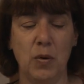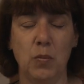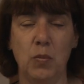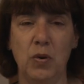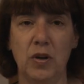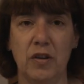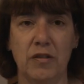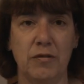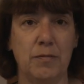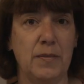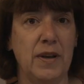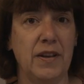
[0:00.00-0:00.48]

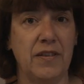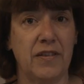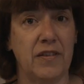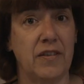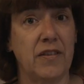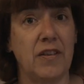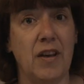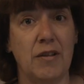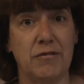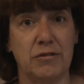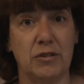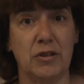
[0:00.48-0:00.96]
will have missed
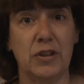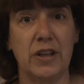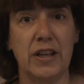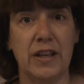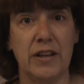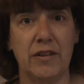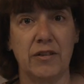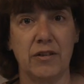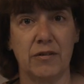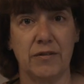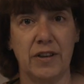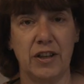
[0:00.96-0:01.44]
several
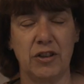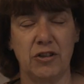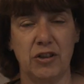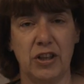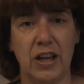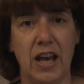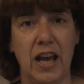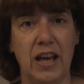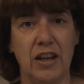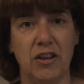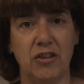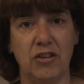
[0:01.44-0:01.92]
years of
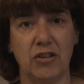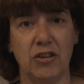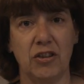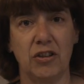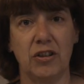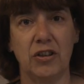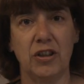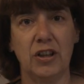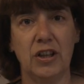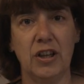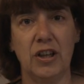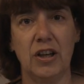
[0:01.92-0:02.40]

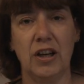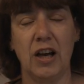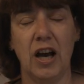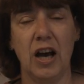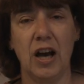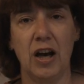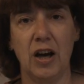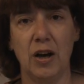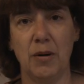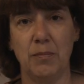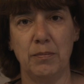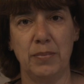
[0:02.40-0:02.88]
education
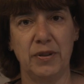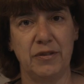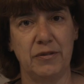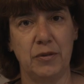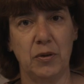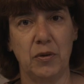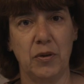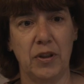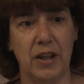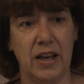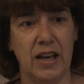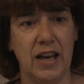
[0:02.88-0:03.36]

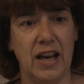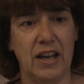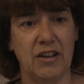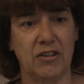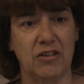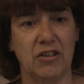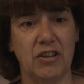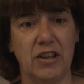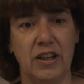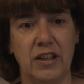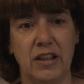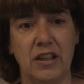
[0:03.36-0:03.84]
before they
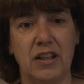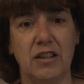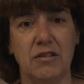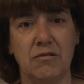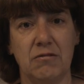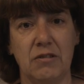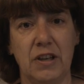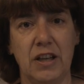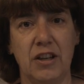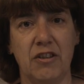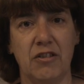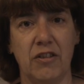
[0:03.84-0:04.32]
actually
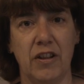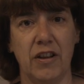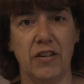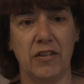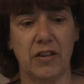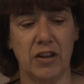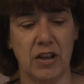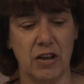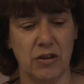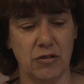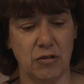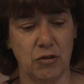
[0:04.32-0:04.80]
reach
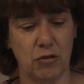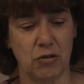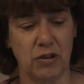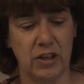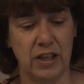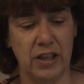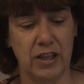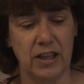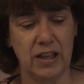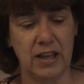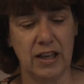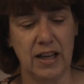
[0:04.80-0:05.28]
this
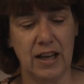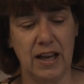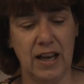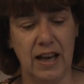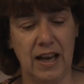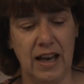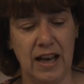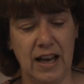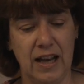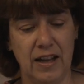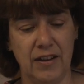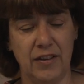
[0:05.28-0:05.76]
country
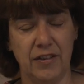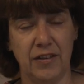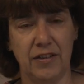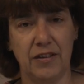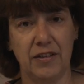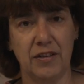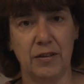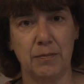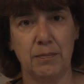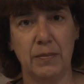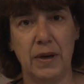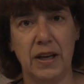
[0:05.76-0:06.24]

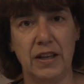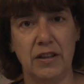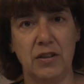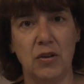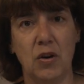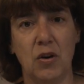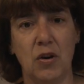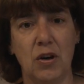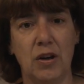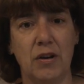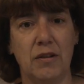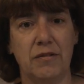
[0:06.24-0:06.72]
and may
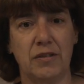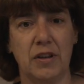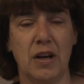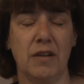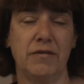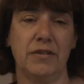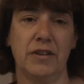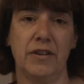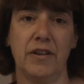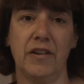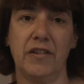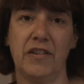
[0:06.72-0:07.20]
not have
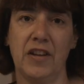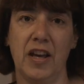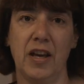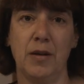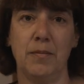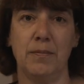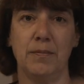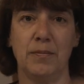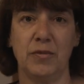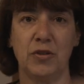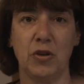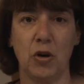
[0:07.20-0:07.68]
covered the
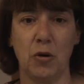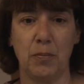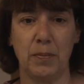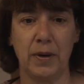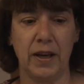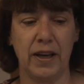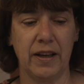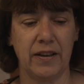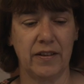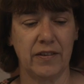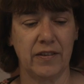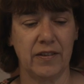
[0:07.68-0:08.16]
same
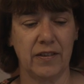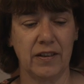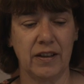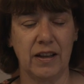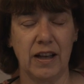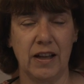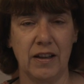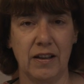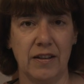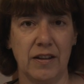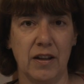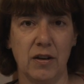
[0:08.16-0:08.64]
topics
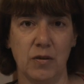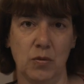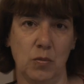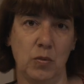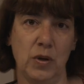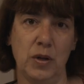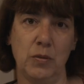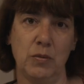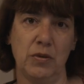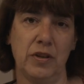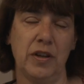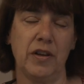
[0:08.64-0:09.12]
that
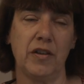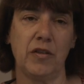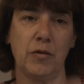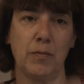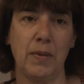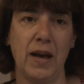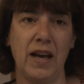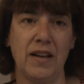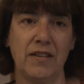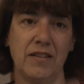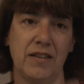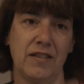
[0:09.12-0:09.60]
we would
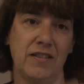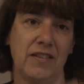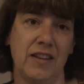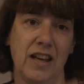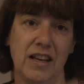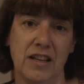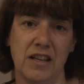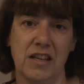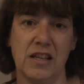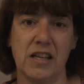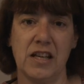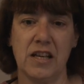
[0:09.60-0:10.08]
expect,
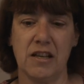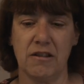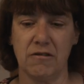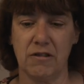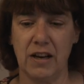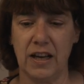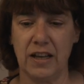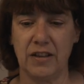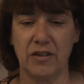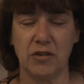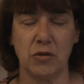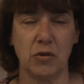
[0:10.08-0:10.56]
say, a year
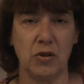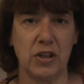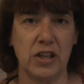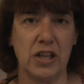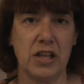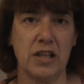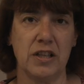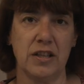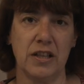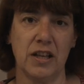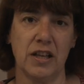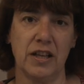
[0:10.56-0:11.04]
8 or
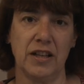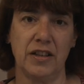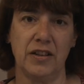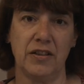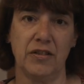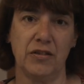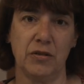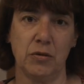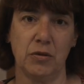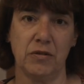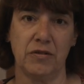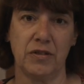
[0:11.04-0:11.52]
year
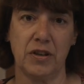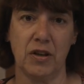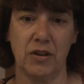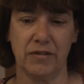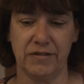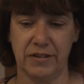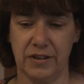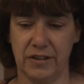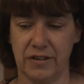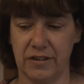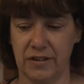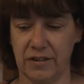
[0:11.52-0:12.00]
9 to have
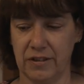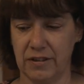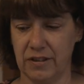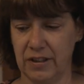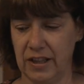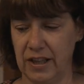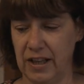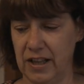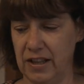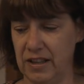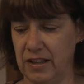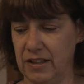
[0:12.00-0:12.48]
covered
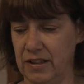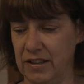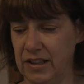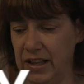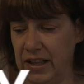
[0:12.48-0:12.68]
in